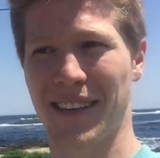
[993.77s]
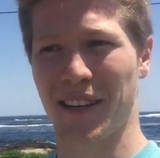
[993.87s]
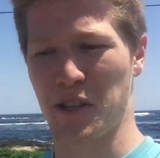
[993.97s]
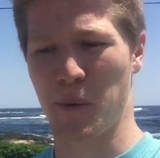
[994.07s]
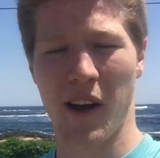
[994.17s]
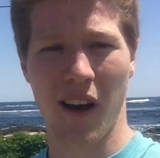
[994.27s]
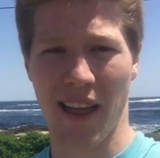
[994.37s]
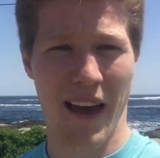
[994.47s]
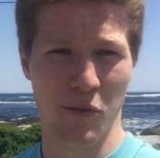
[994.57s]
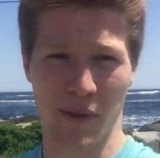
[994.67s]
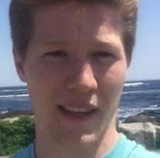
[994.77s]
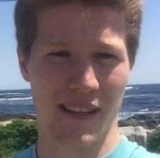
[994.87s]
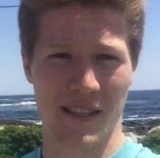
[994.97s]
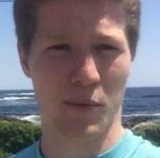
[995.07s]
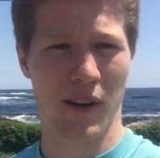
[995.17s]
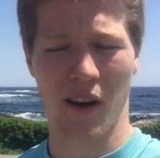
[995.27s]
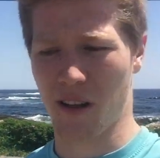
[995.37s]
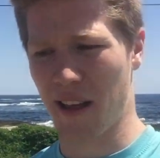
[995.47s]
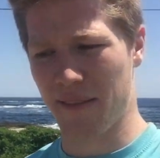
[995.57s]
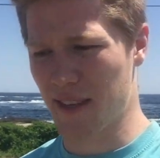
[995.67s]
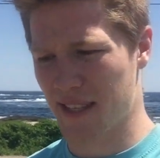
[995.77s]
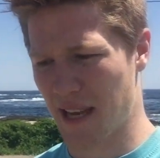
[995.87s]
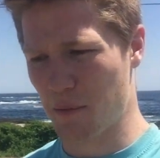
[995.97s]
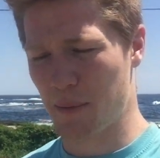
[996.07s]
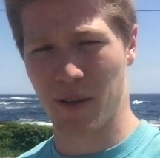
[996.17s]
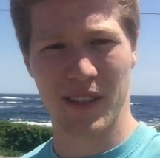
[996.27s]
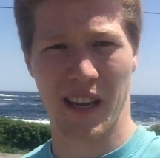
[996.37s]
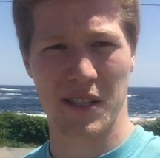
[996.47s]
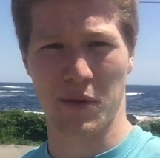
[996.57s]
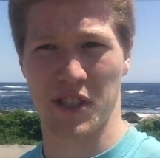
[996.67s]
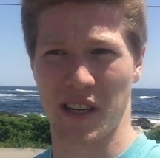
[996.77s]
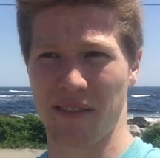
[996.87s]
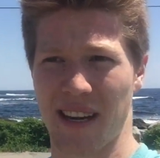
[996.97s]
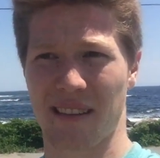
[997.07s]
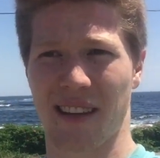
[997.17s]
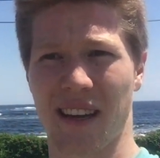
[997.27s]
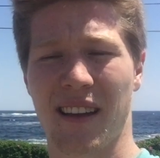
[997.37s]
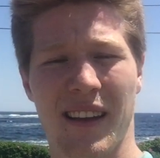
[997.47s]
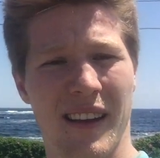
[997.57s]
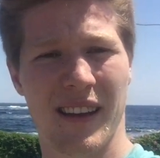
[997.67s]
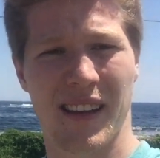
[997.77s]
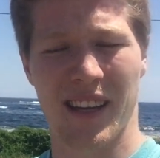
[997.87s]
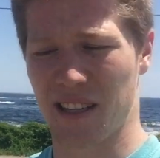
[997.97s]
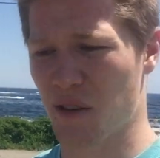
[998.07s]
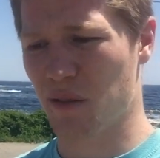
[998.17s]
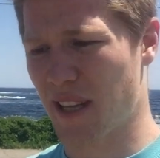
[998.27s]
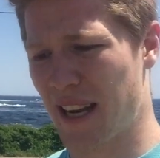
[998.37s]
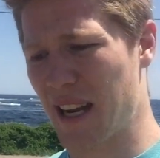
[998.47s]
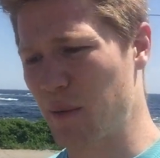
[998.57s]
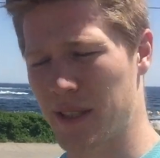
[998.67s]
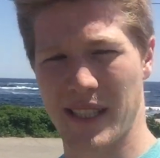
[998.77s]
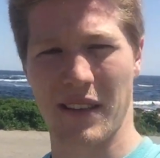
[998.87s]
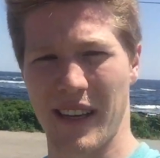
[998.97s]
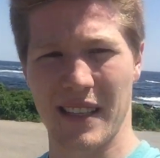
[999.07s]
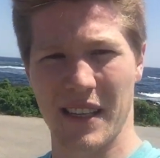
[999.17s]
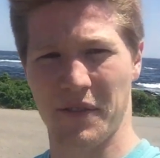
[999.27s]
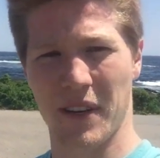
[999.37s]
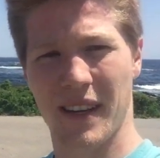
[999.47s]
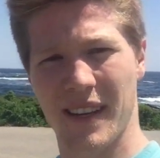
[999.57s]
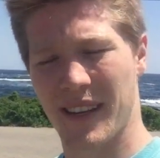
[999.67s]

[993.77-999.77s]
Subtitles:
Because we all have it within us. We all have the same ability to achieve anything. And you don't let anyone tell you any different.